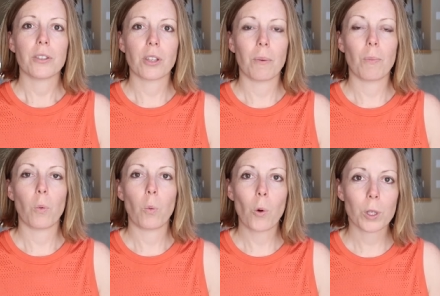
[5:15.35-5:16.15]

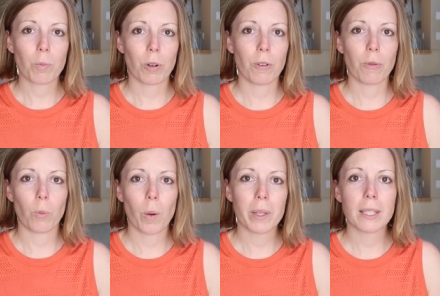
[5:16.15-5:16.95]
some waterproof
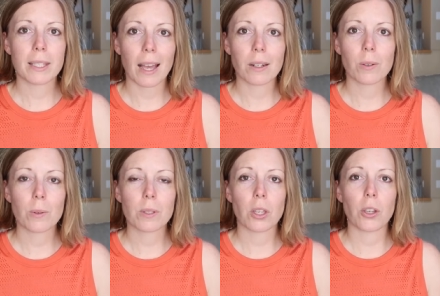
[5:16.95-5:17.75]
women's
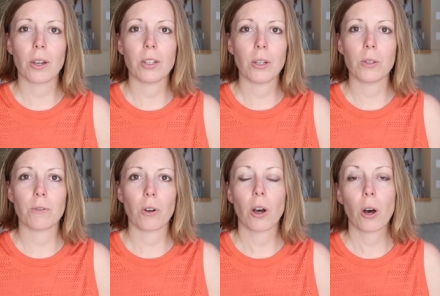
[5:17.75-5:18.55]
sandals that you can use
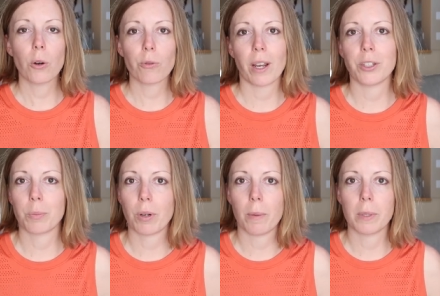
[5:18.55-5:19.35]
for a whole range
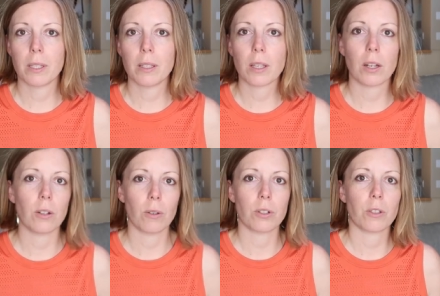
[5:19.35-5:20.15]
of purposes and
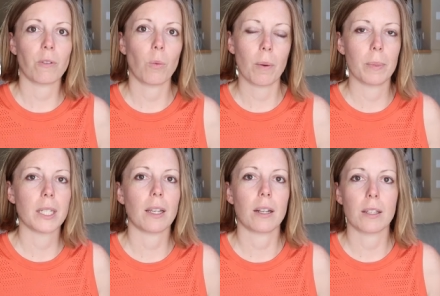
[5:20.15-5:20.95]
not just for one
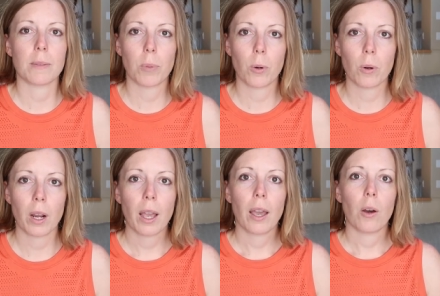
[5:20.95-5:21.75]
particular
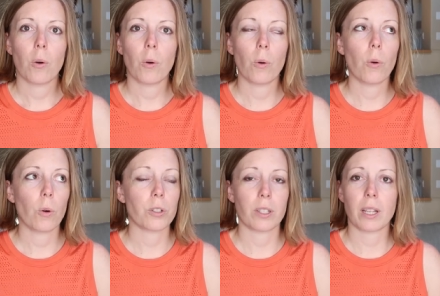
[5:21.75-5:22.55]
sport
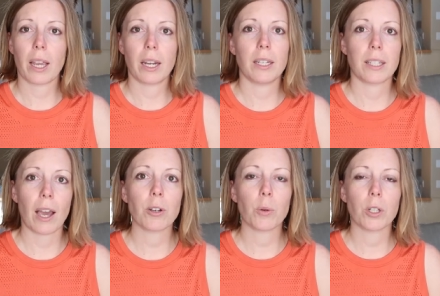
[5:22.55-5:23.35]
or just hanging in
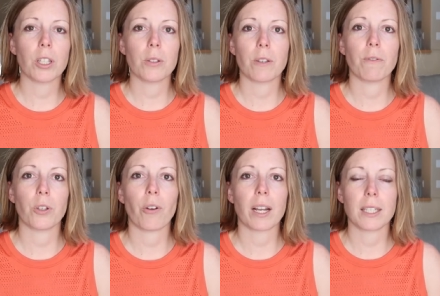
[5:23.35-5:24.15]
town, you want to use it for
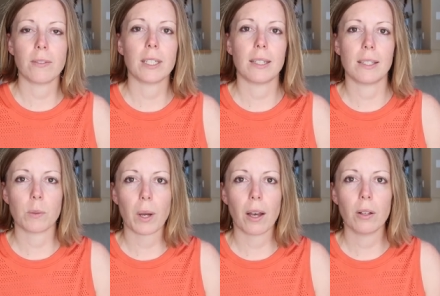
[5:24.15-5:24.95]
your activities
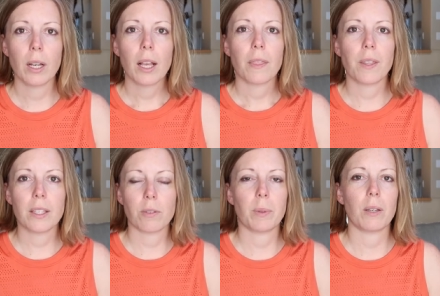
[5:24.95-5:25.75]
as well,
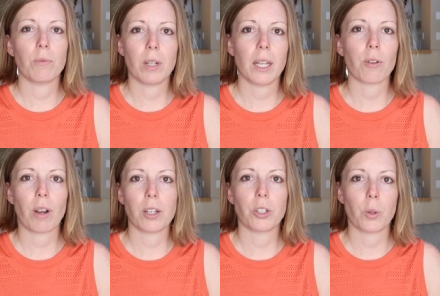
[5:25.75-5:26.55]
these would be a really
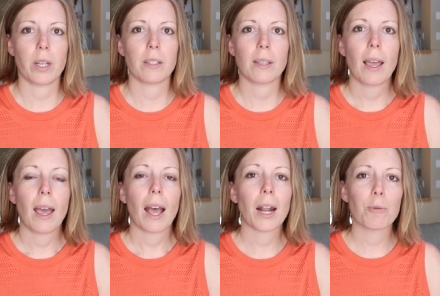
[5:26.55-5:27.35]
great choice.
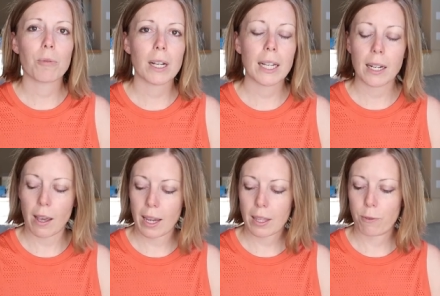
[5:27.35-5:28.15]
And I really
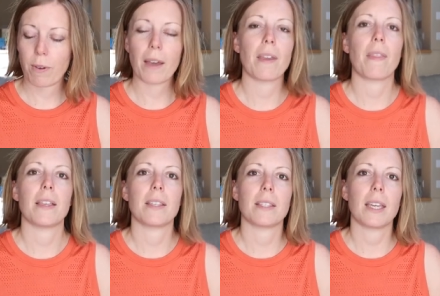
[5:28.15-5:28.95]
like the fact that
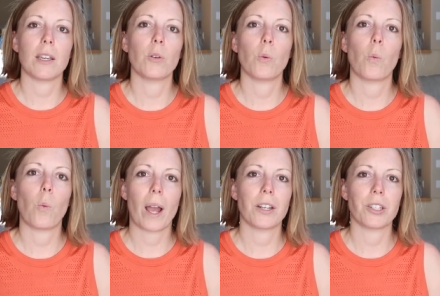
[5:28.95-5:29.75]
there's this heel
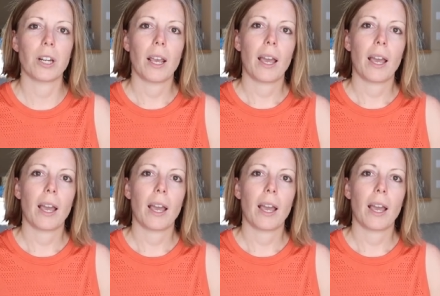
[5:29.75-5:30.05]
wedge